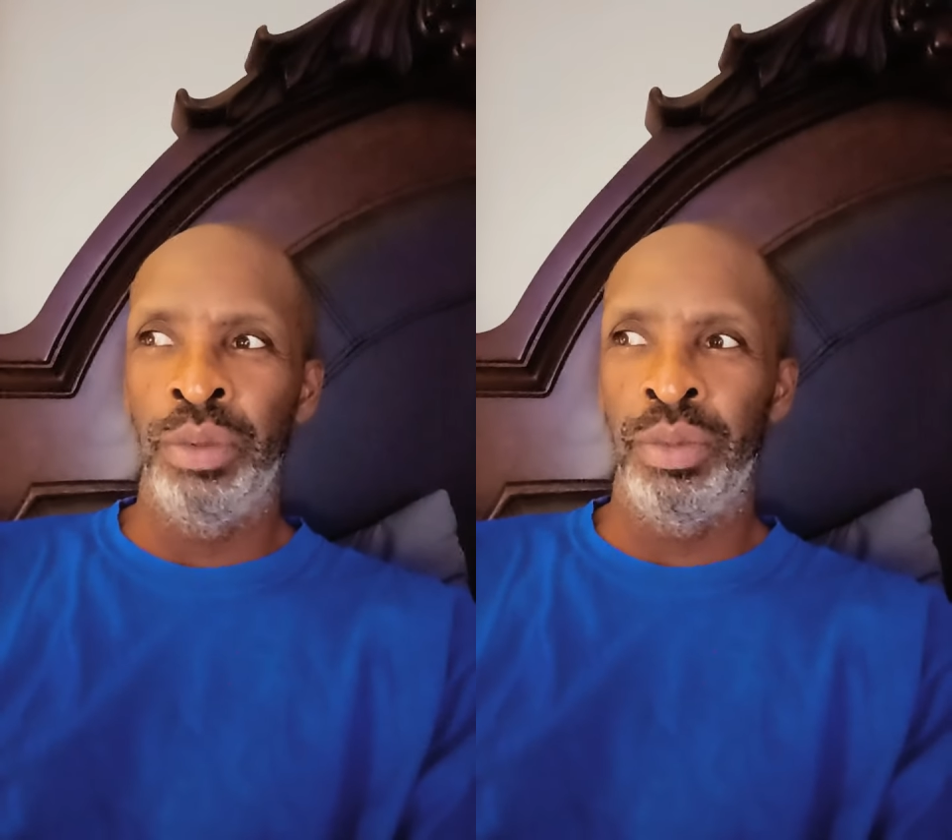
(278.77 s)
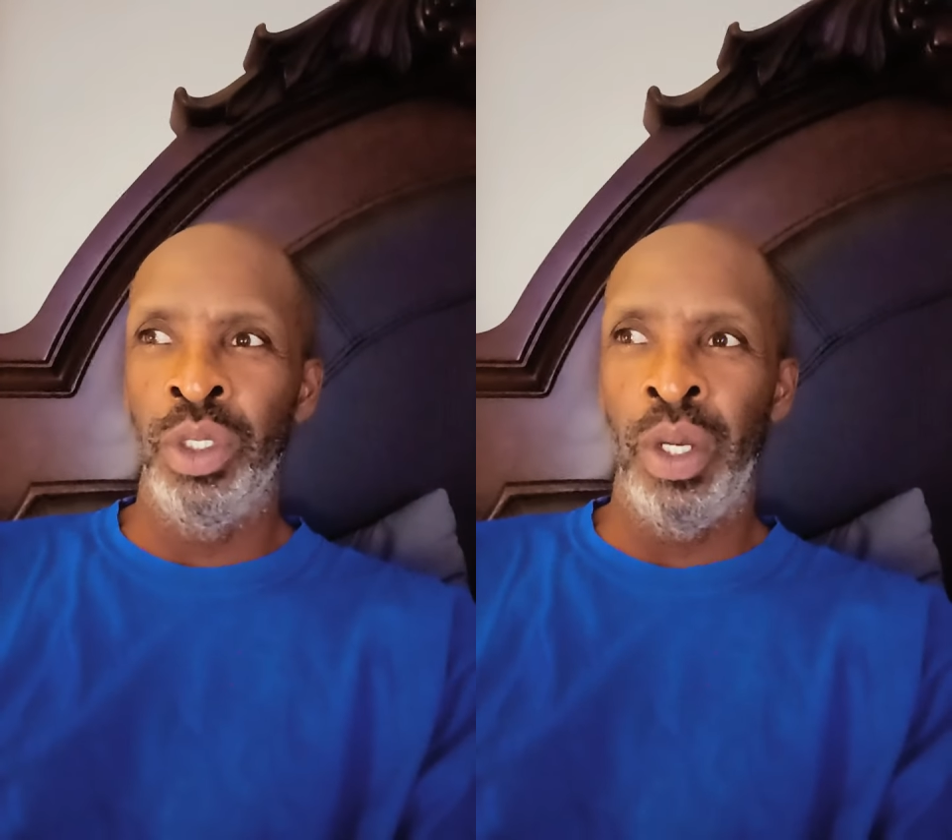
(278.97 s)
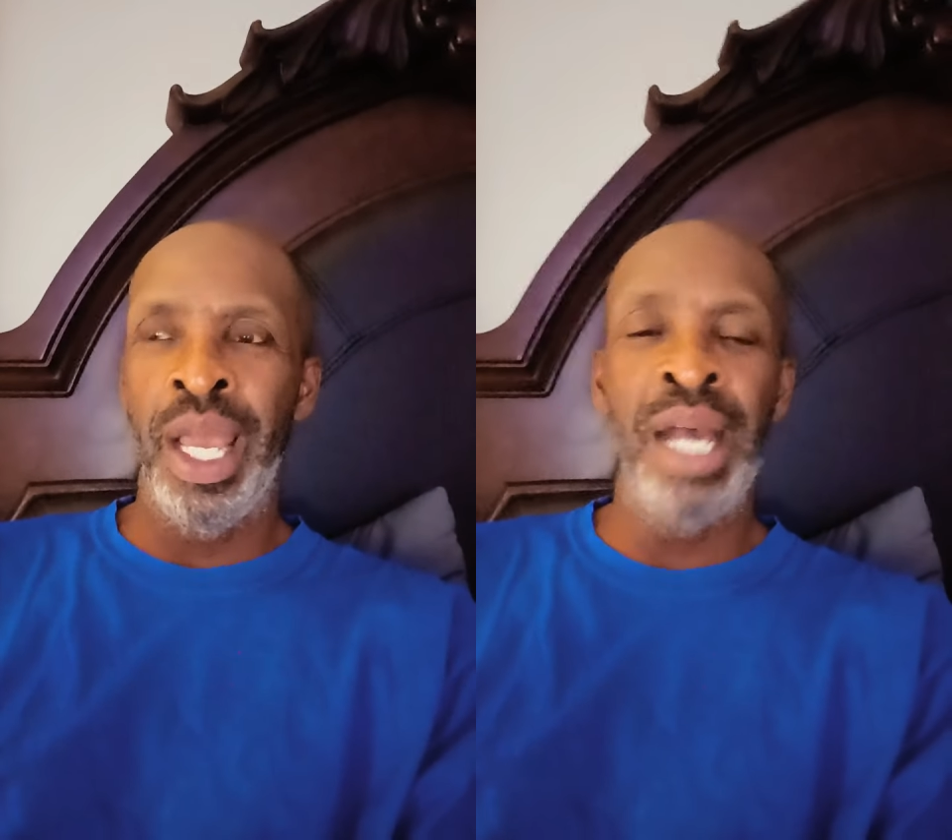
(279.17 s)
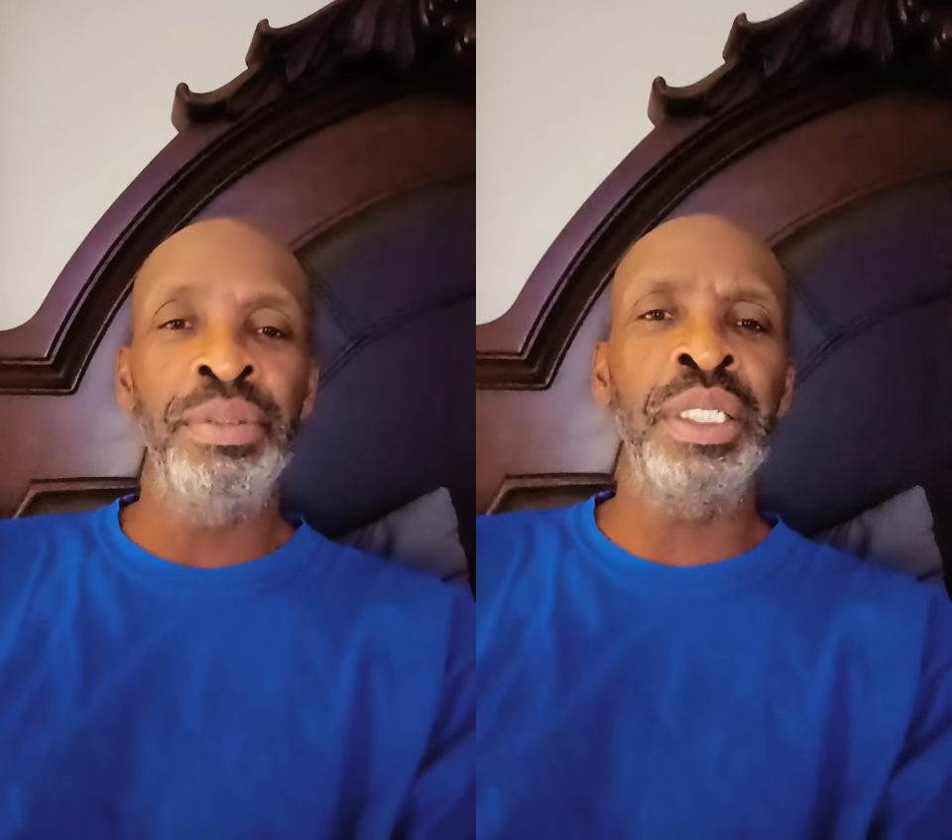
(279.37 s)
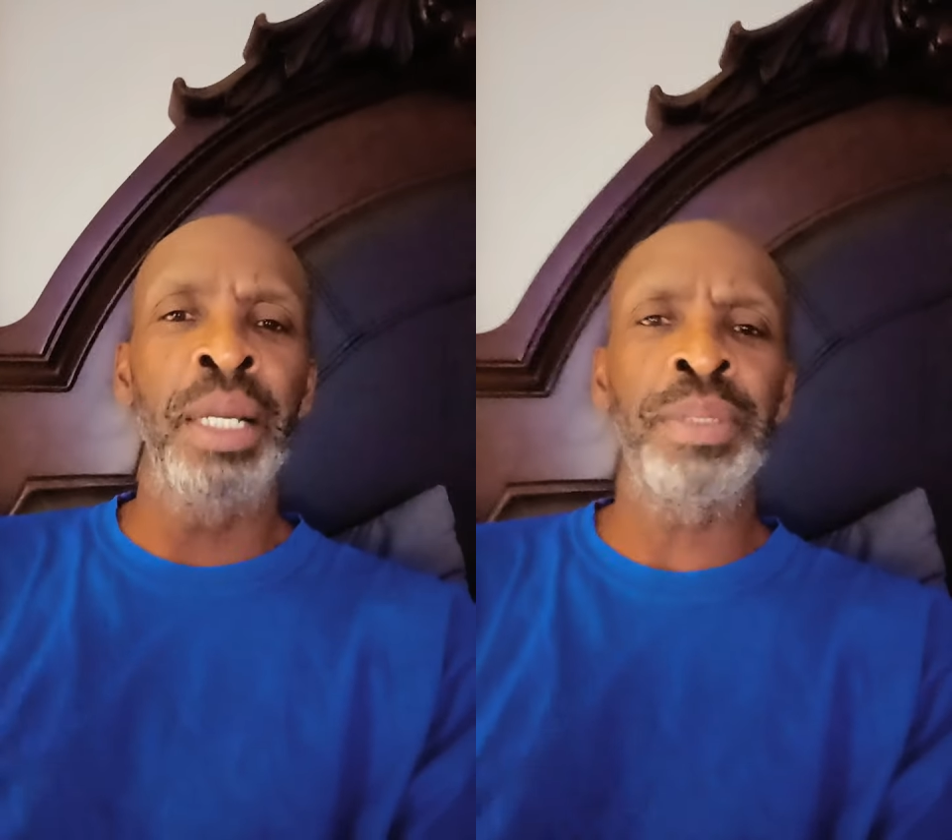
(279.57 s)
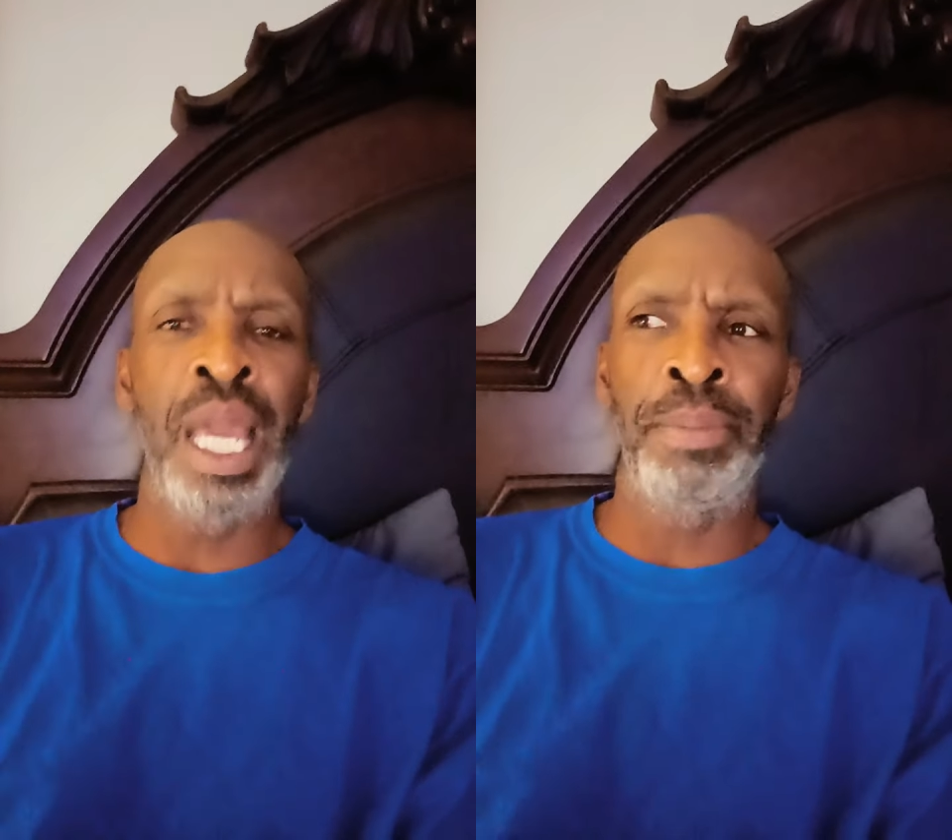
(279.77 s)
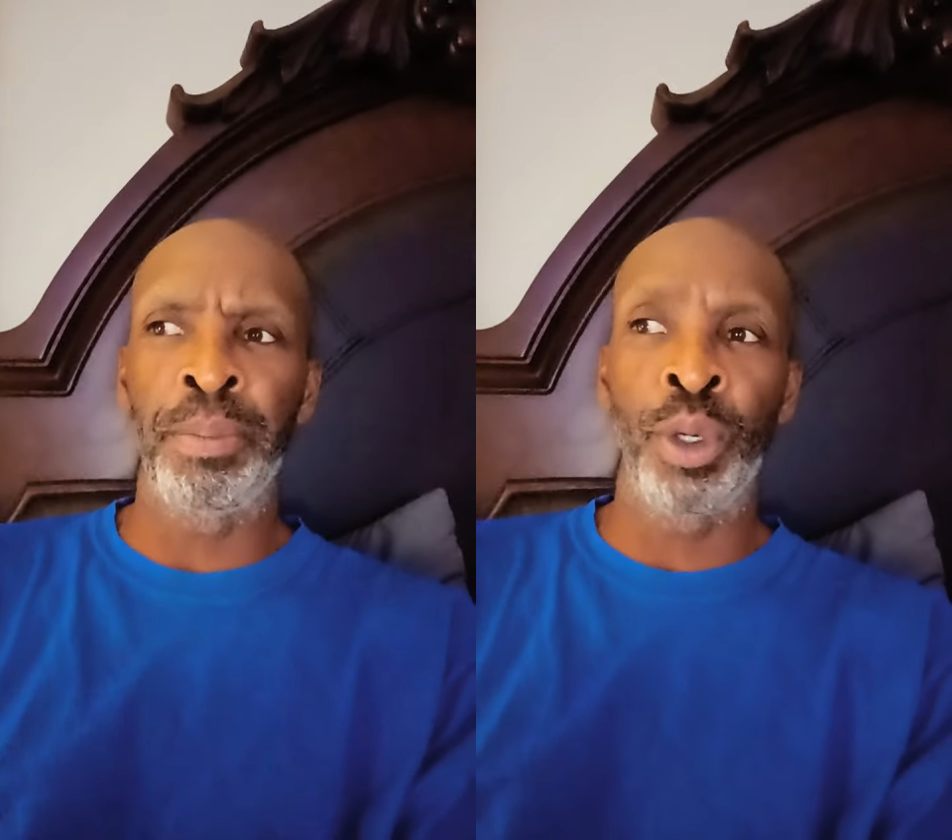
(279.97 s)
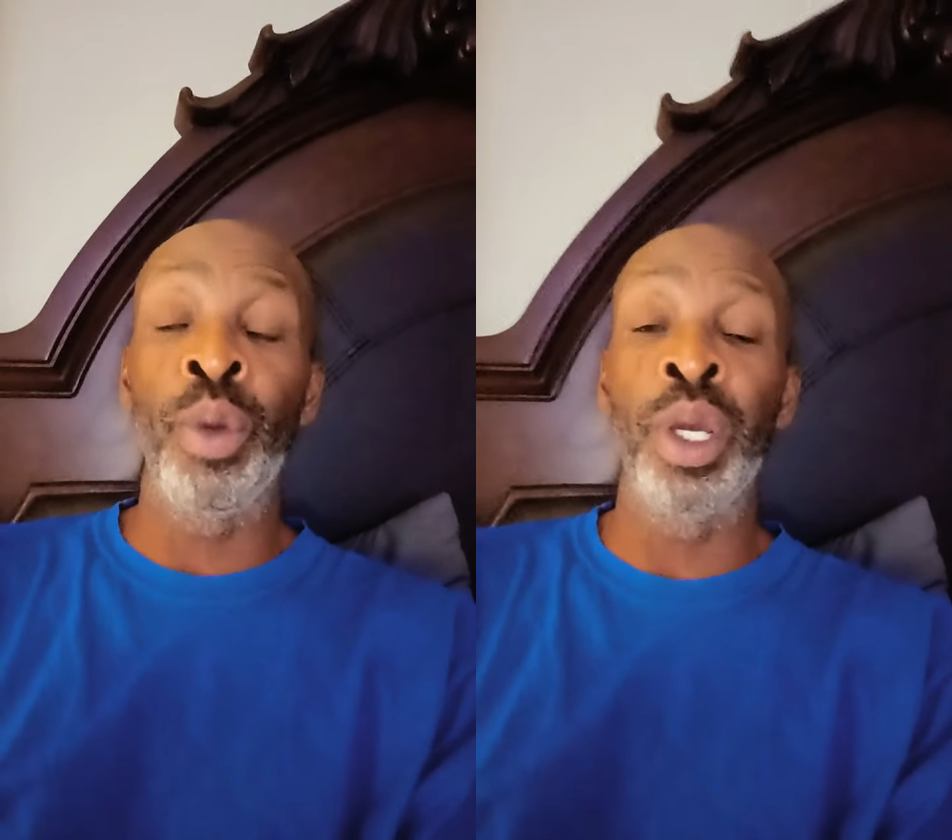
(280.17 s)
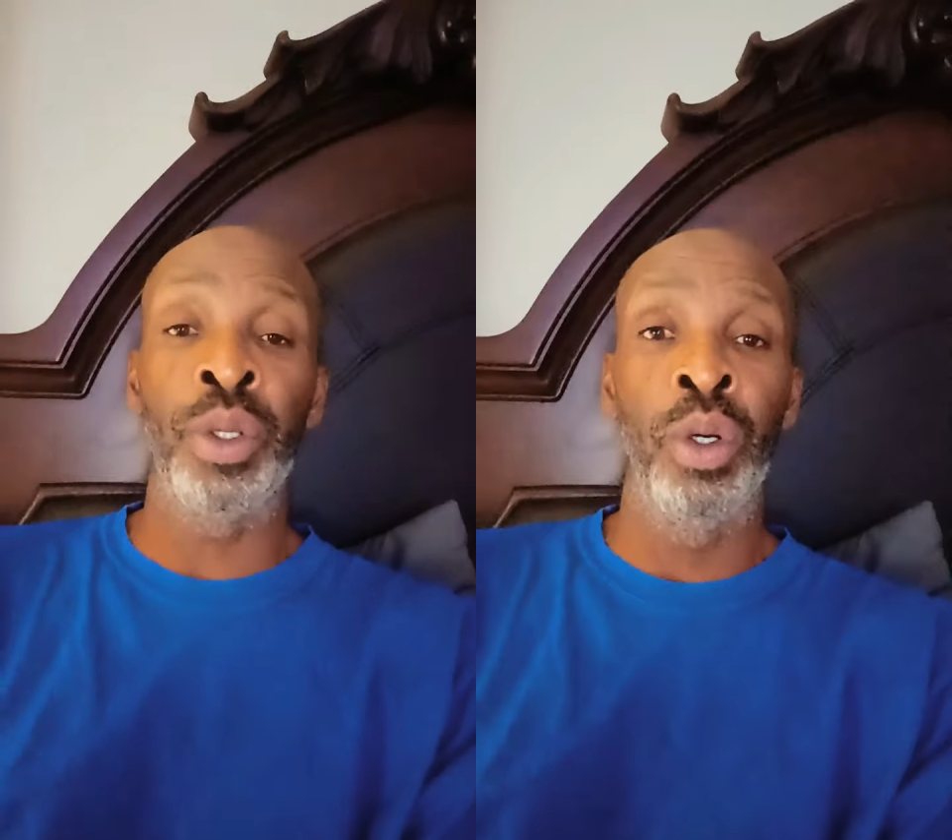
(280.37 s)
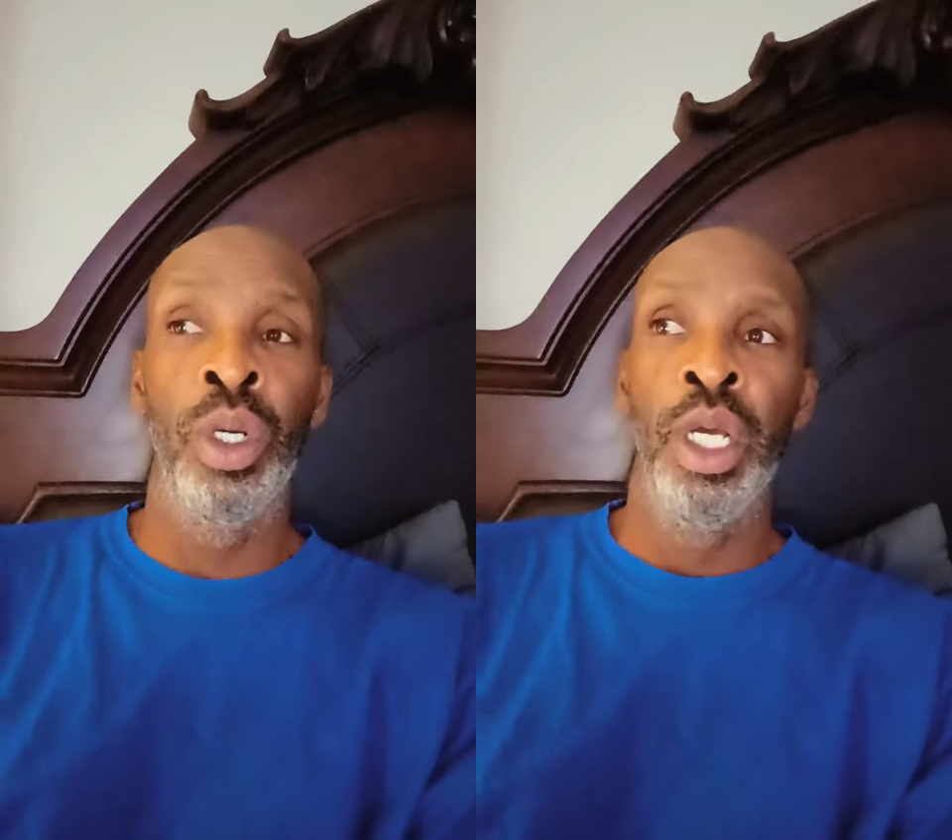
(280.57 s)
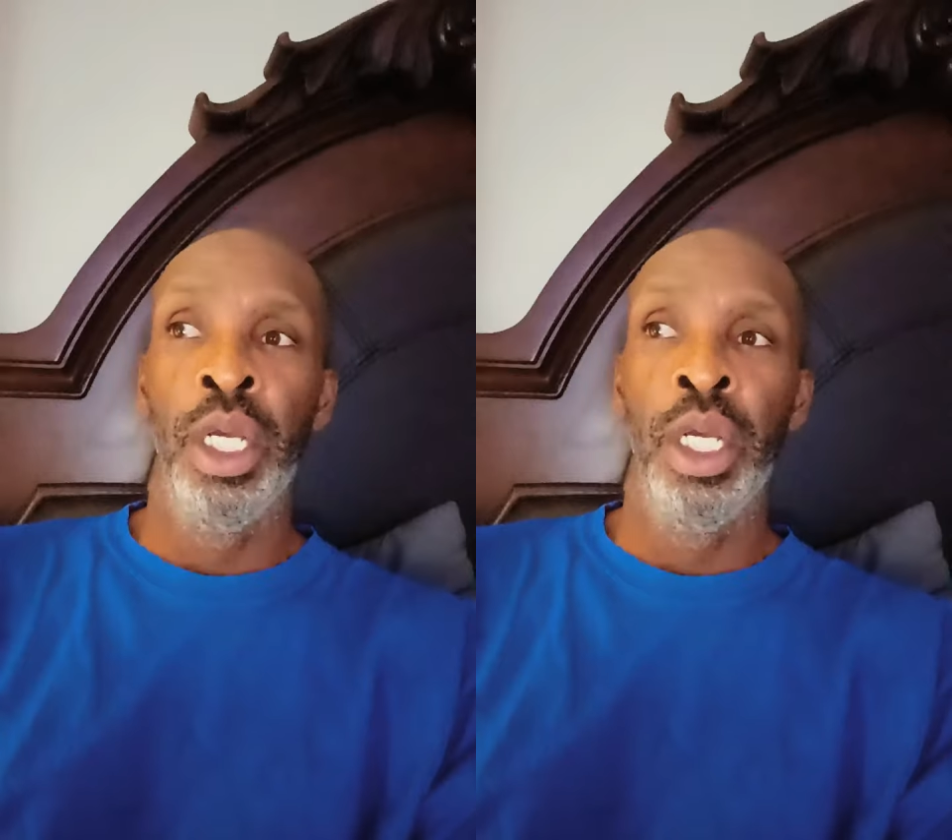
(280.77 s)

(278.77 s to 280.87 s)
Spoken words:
you know, have some type of parental,